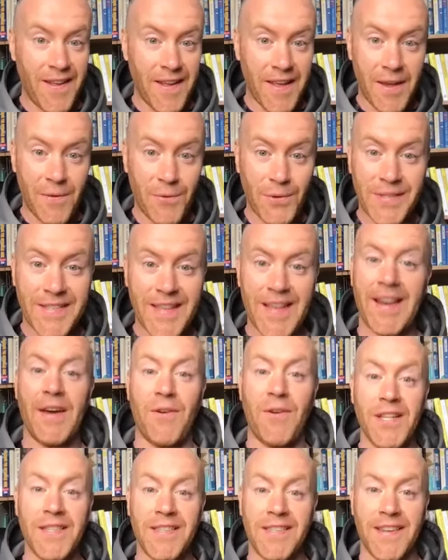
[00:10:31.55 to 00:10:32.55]
it would sell
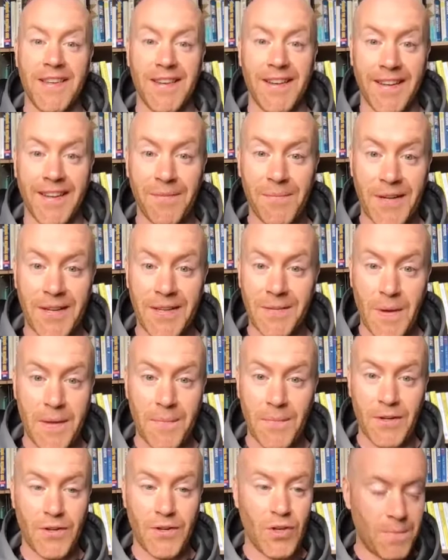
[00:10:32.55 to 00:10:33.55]
out instantly because
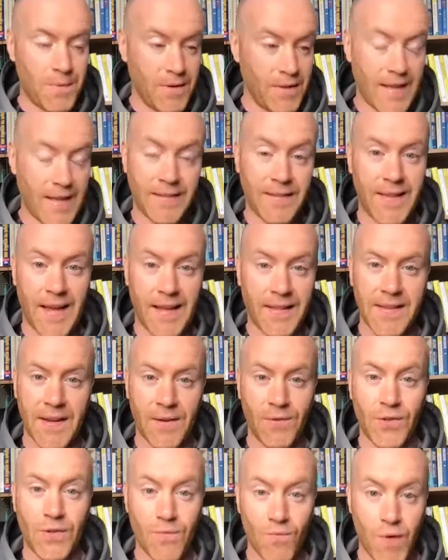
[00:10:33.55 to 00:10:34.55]
people would just be, that
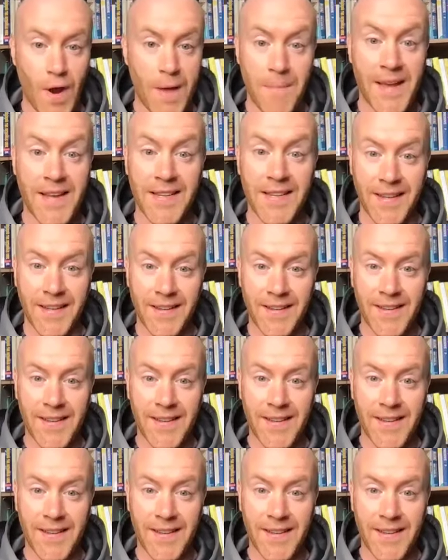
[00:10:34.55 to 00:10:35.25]
sounds amazing.